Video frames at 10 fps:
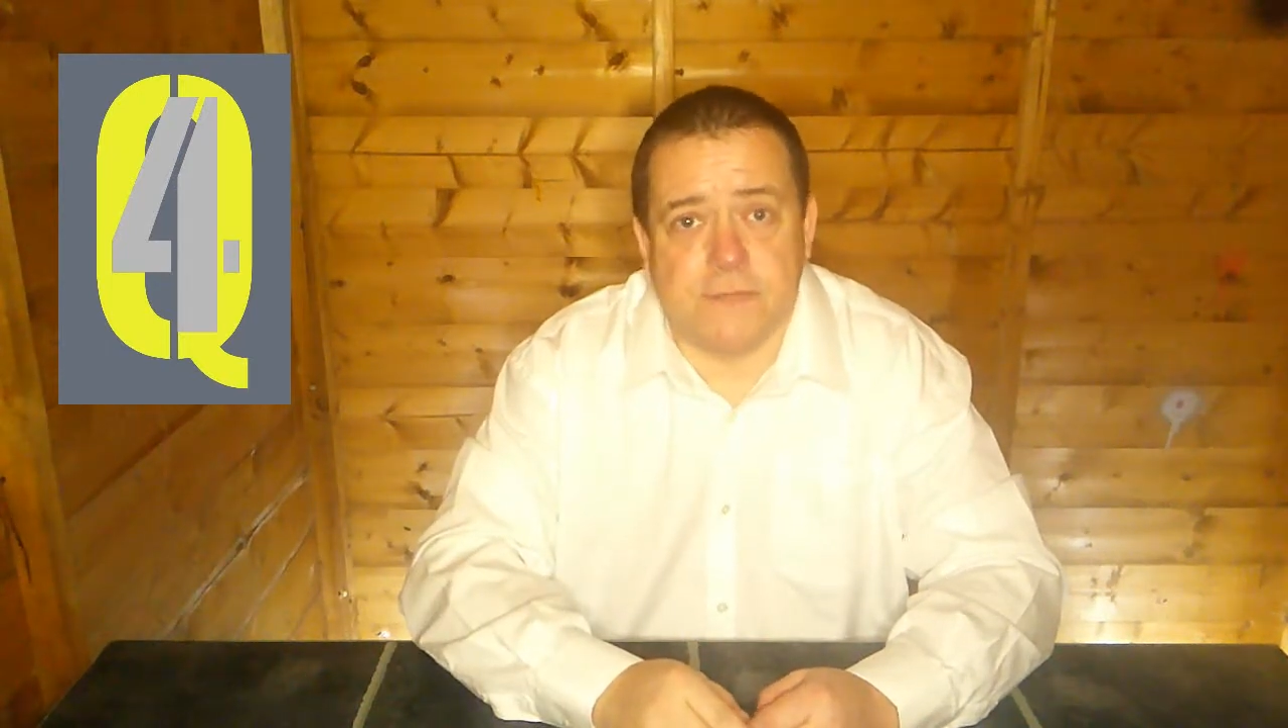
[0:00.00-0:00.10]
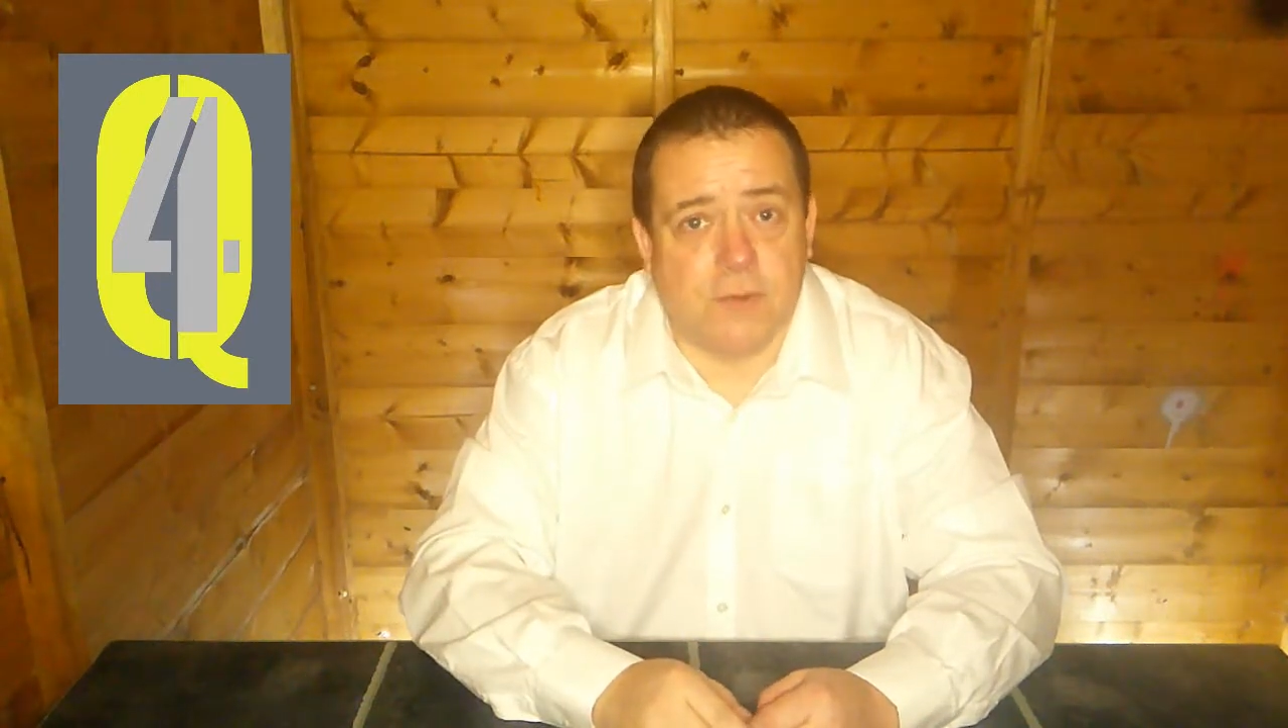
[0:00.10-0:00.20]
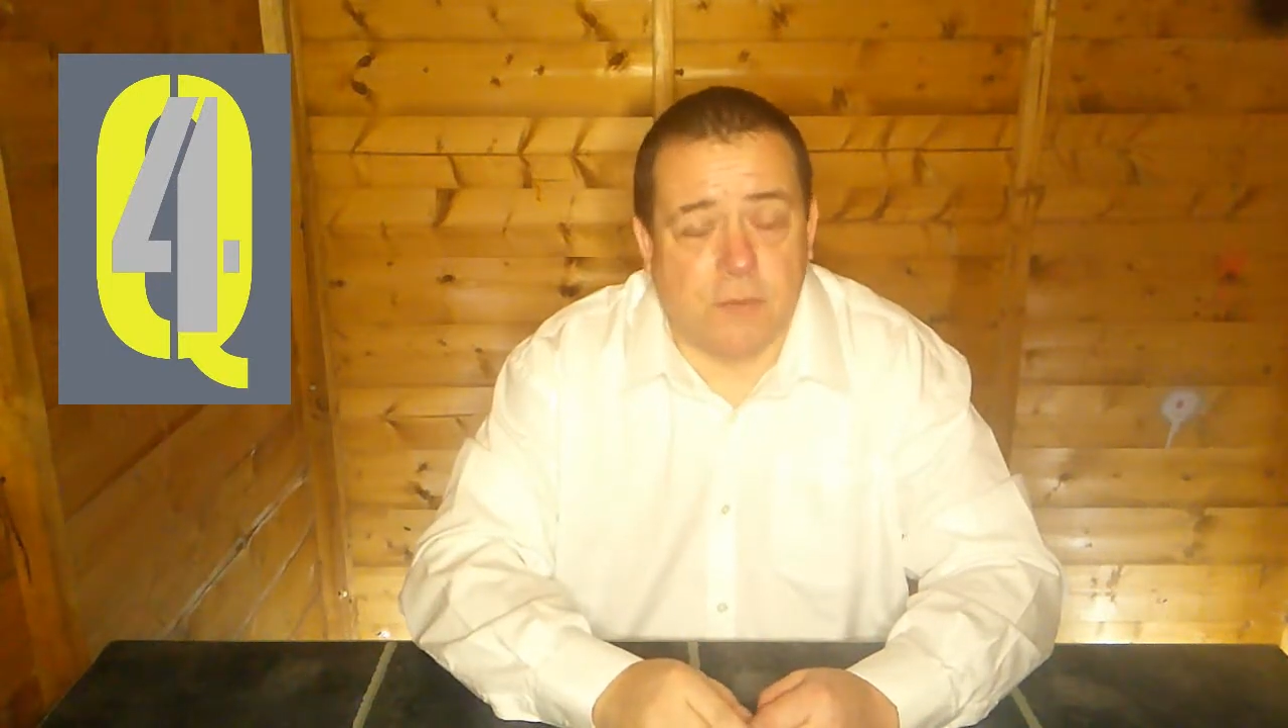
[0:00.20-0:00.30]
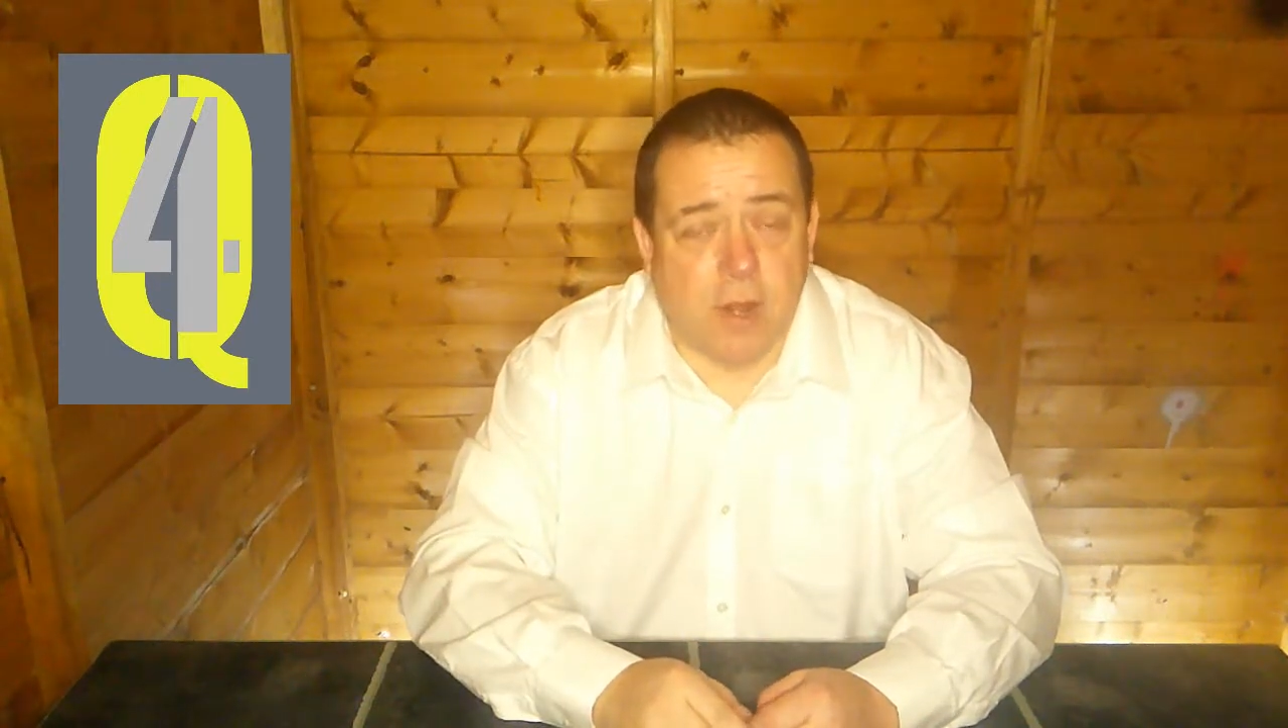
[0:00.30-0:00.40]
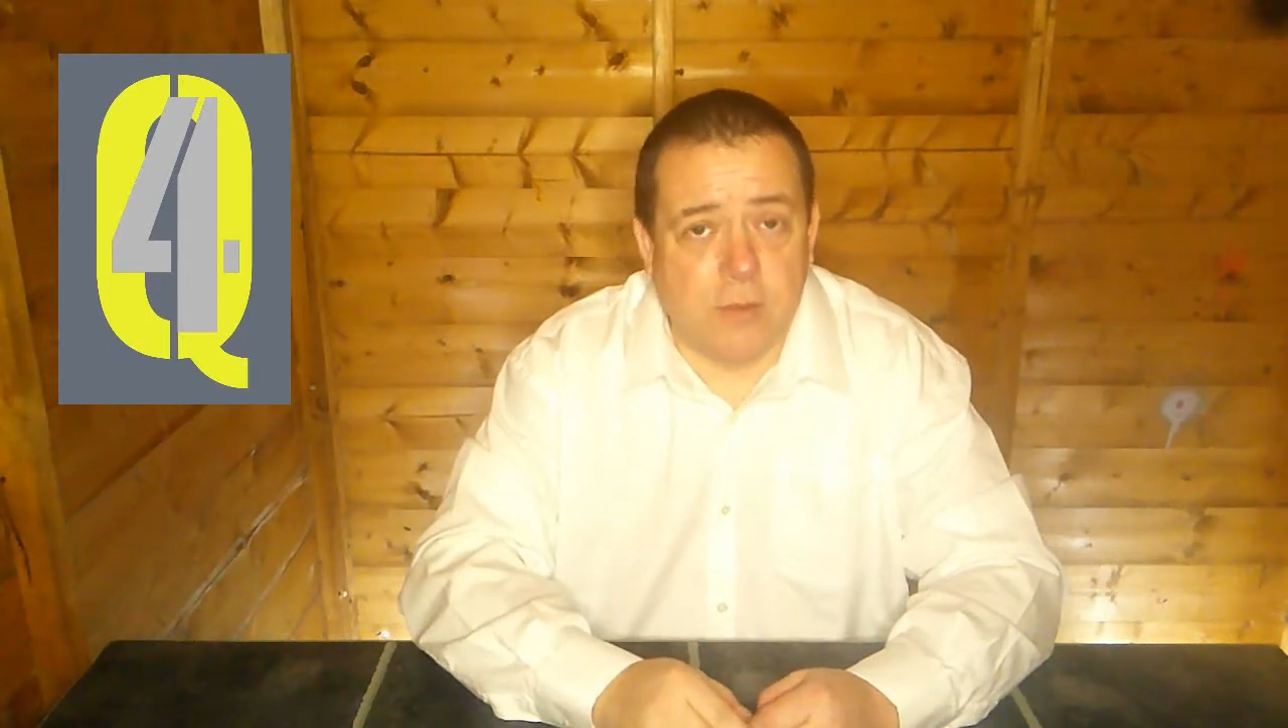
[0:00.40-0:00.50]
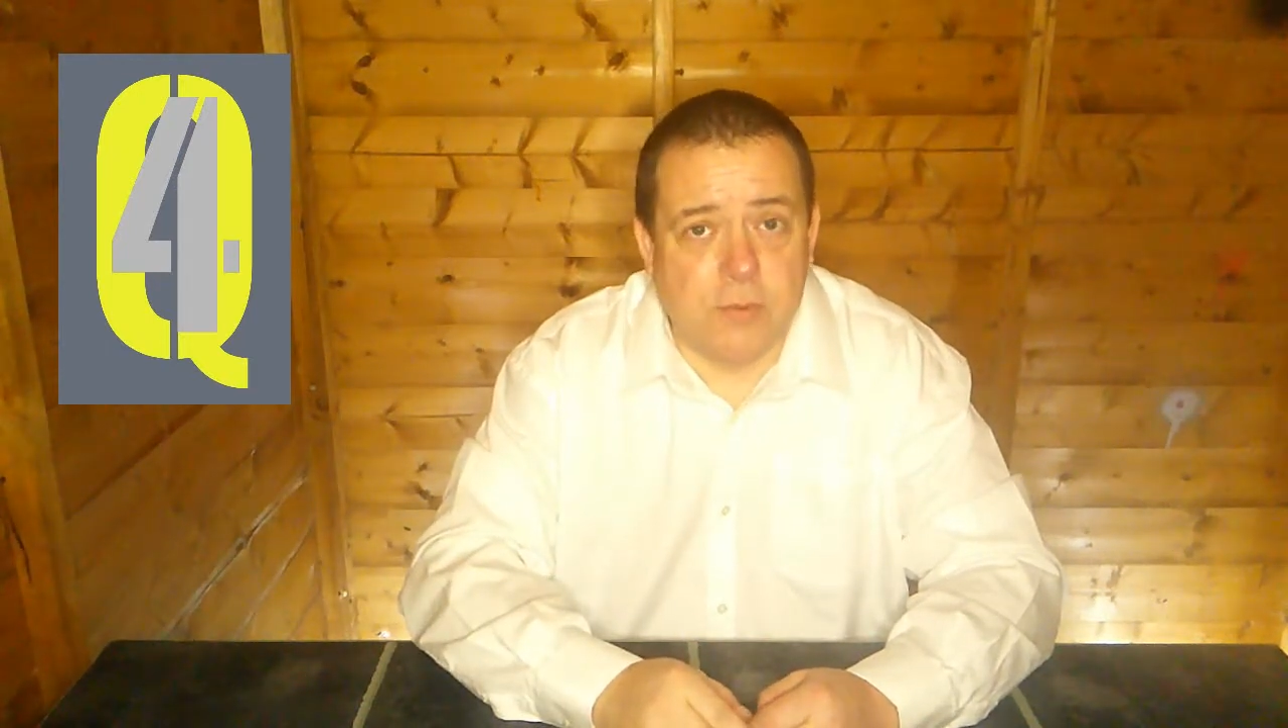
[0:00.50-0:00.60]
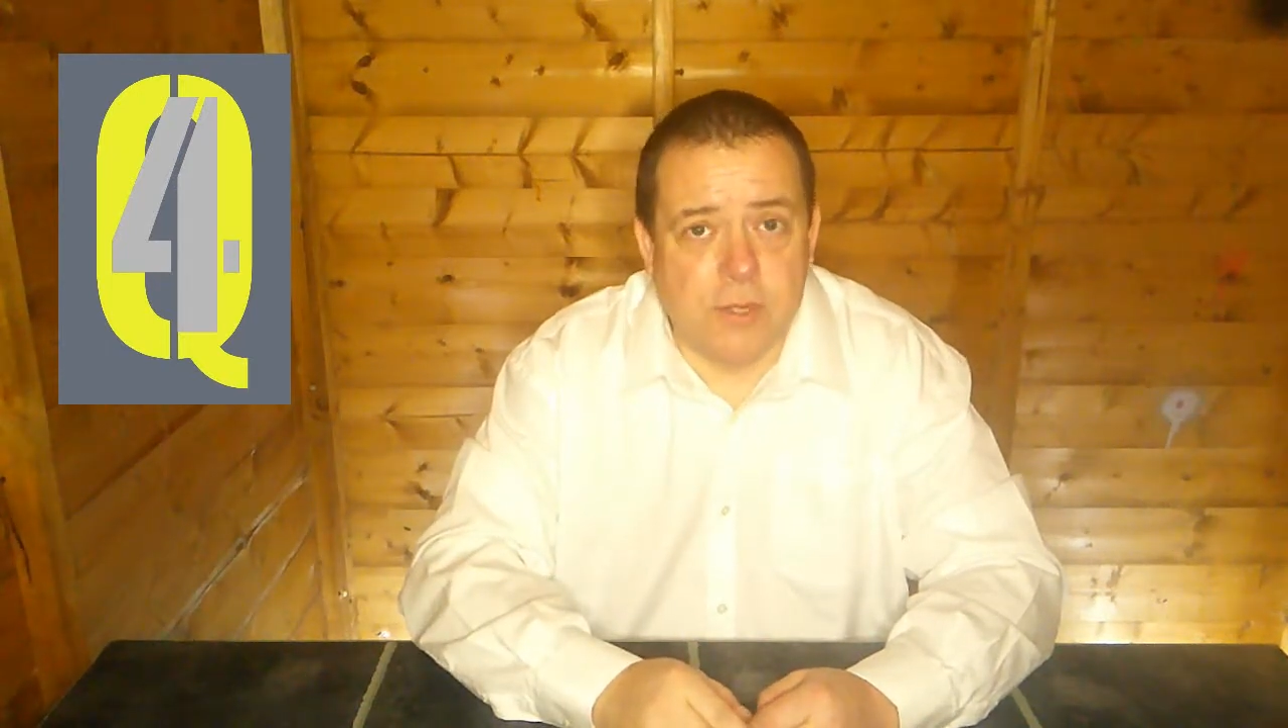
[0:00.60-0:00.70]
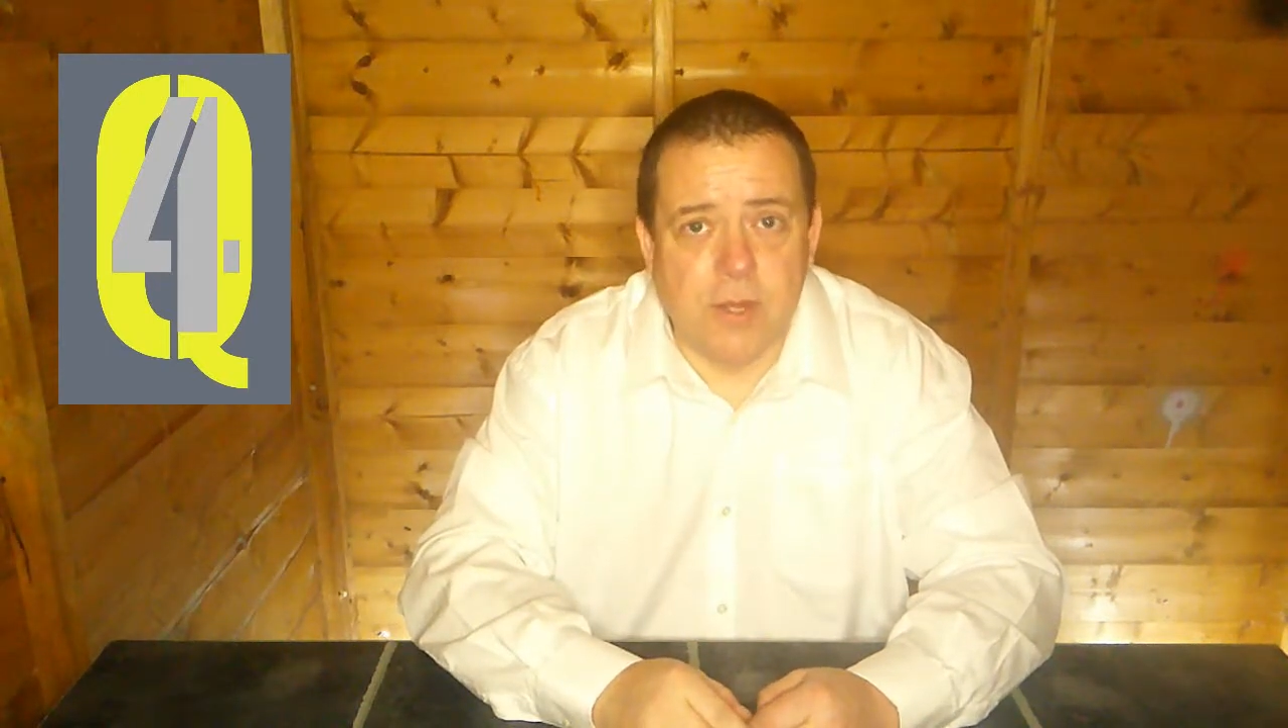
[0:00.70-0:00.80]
the road